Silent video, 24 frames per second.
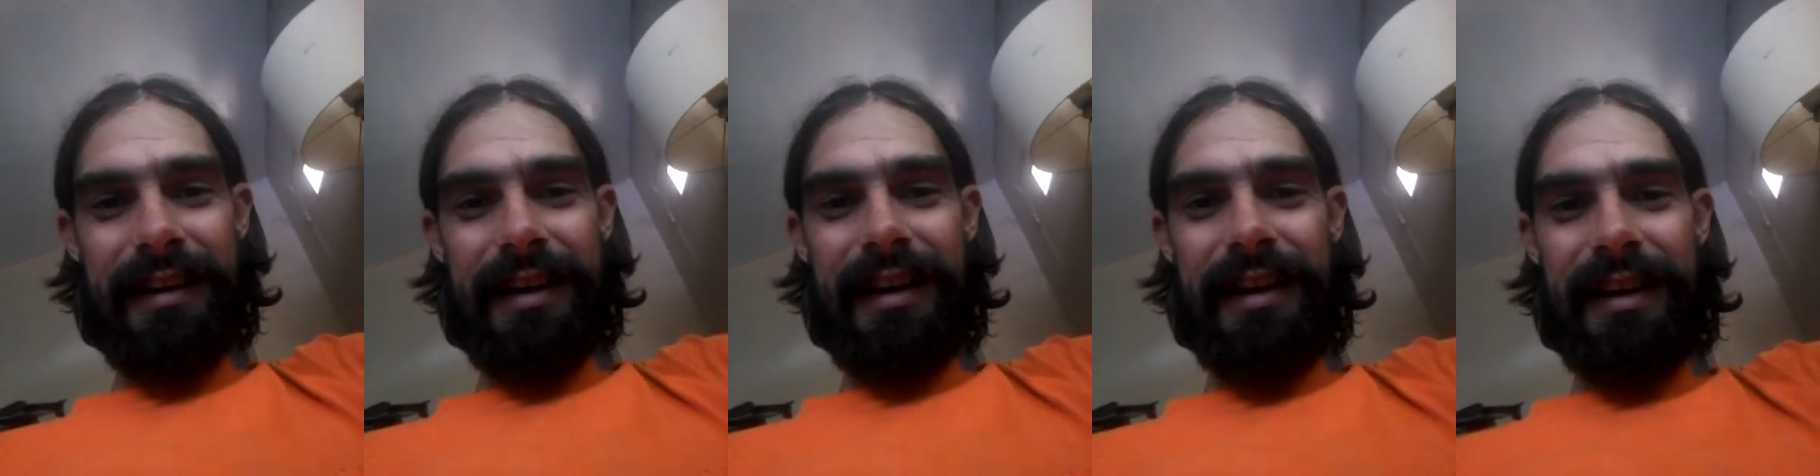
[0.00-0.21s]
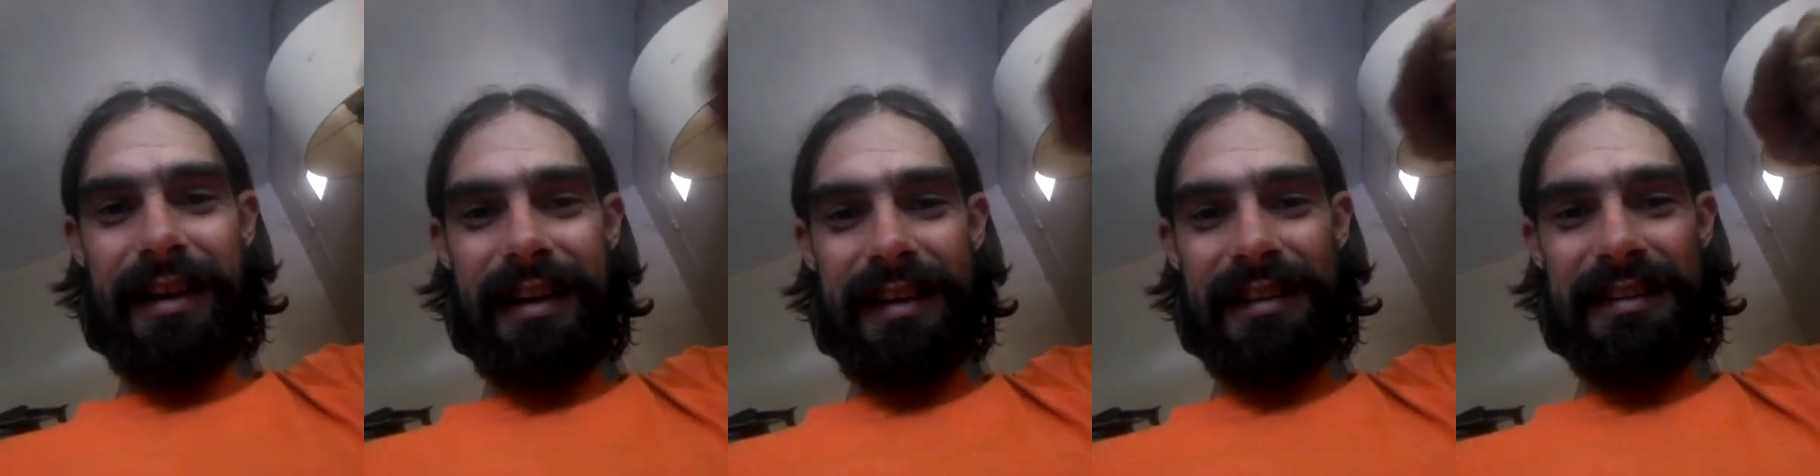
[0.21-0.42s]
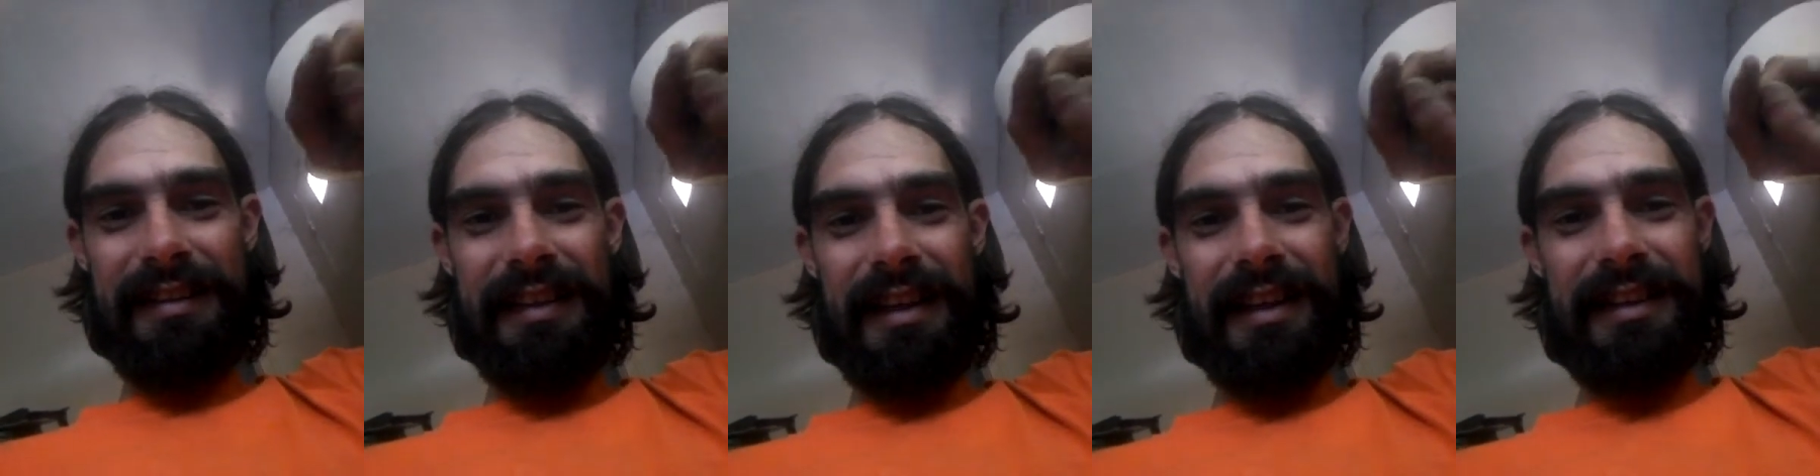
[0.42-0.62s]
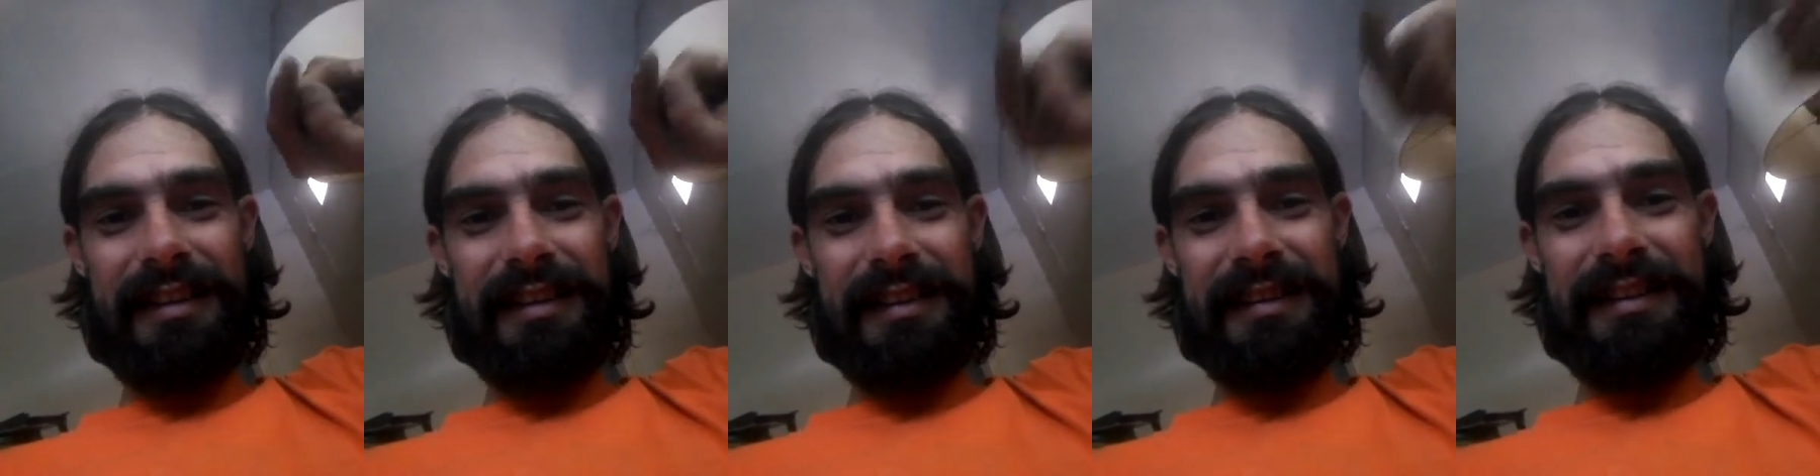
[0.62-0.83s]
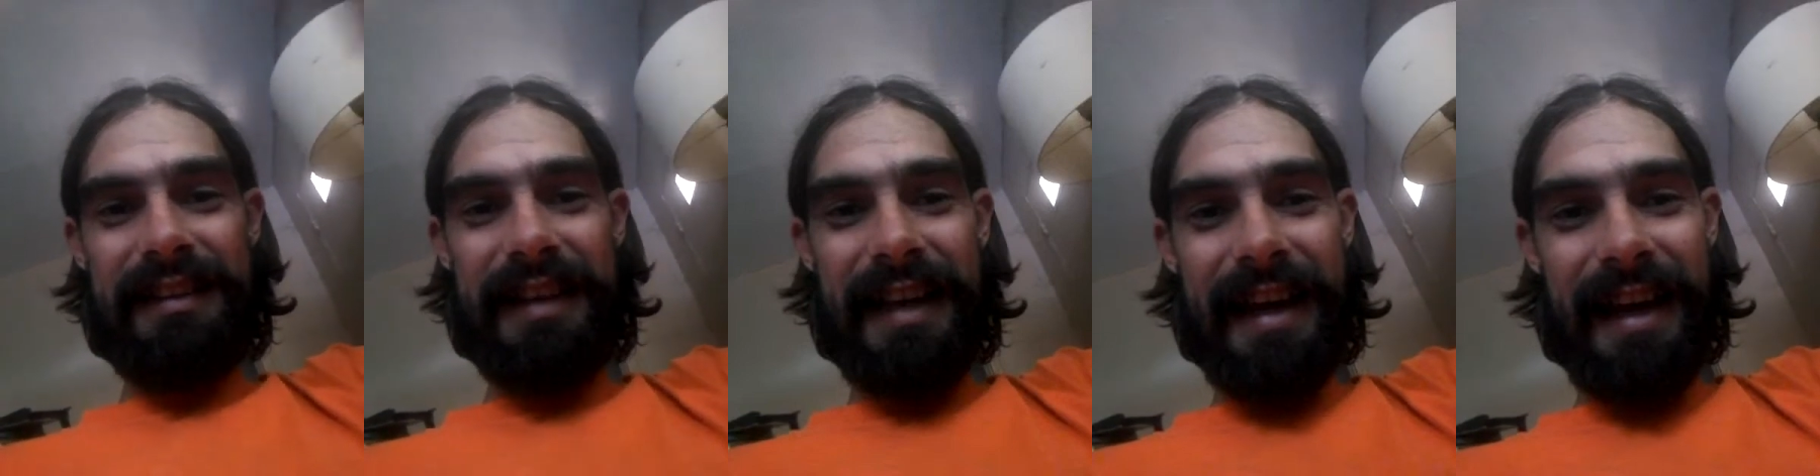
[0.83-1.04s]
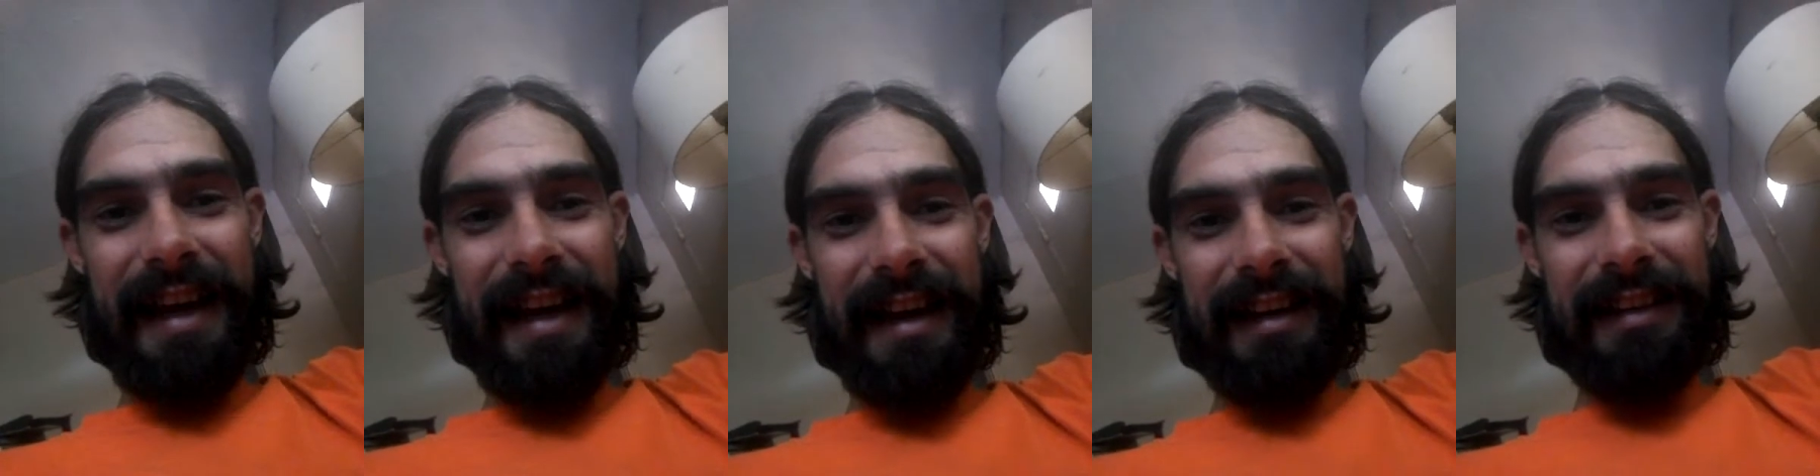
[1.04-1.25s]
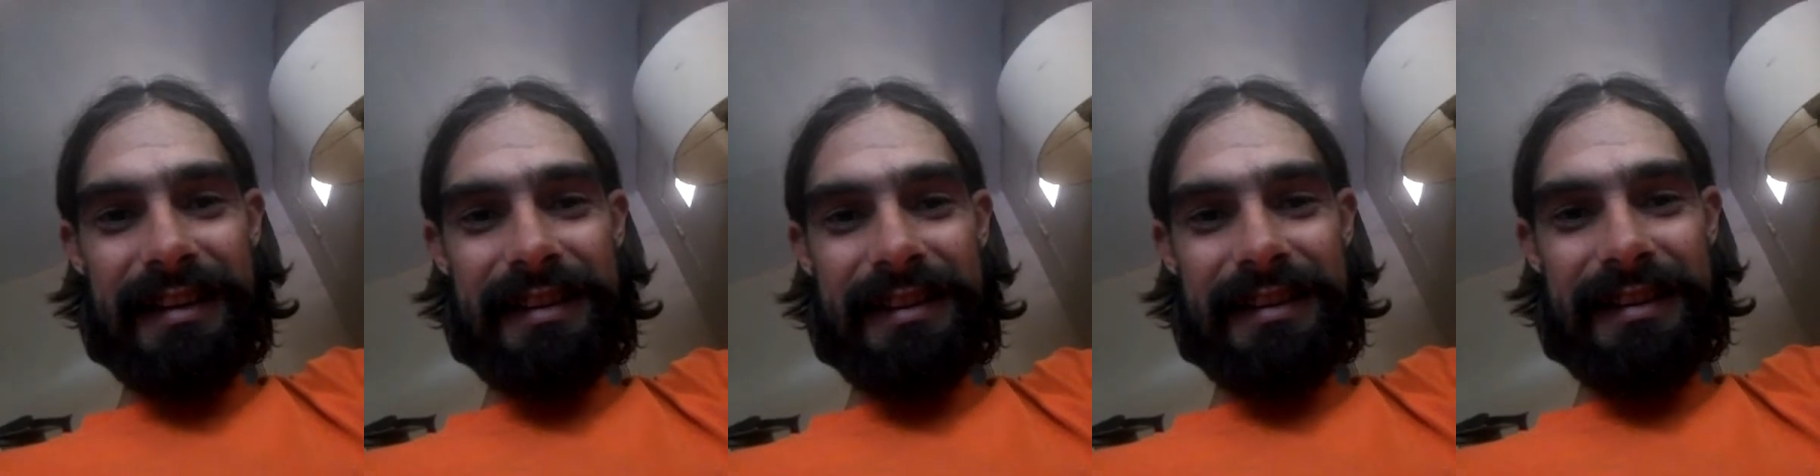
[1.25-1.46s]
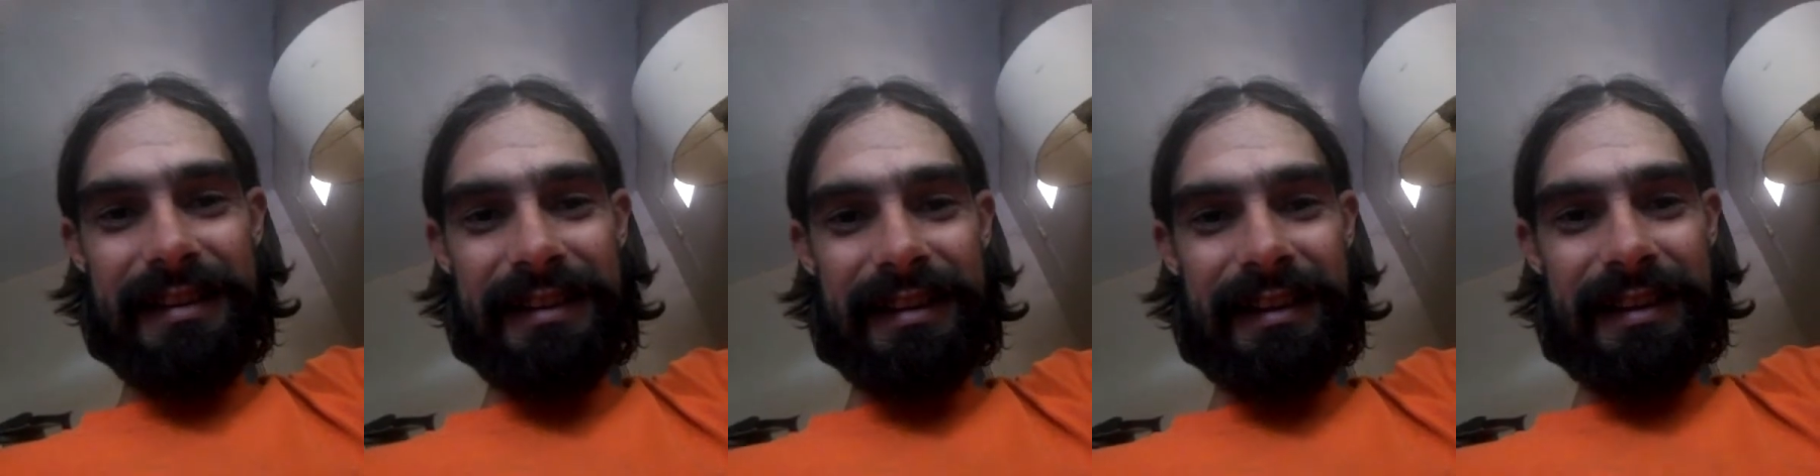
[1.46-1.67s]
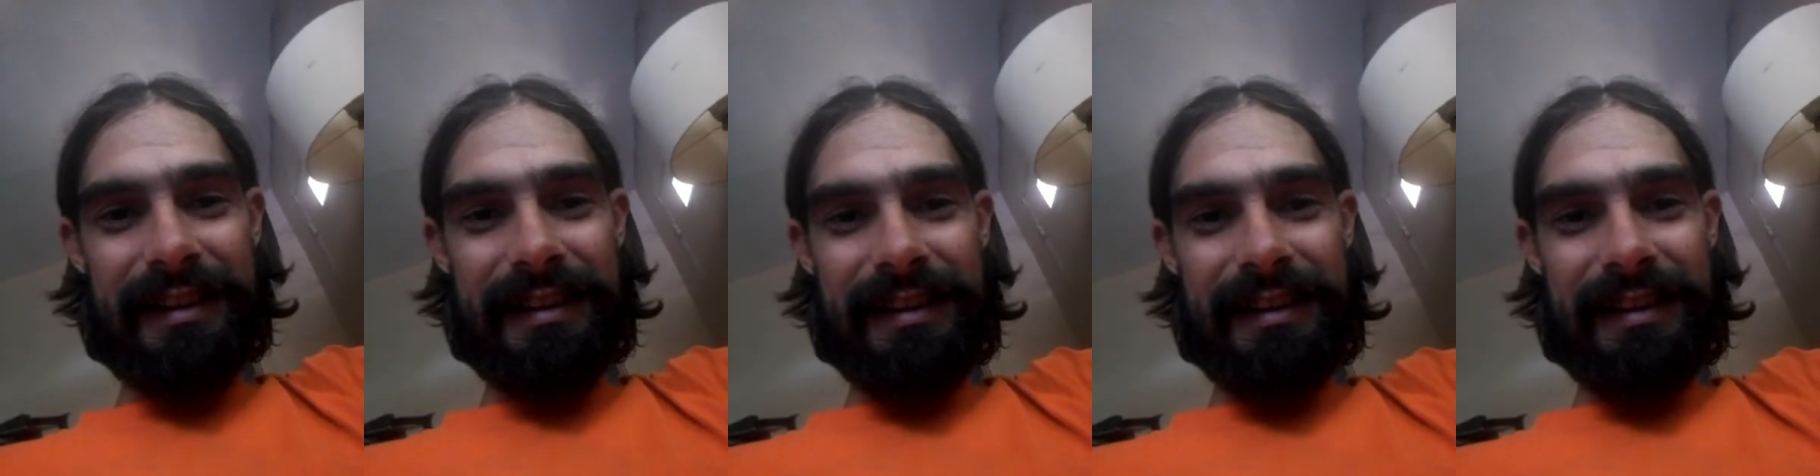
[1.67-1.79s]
And I said sticks,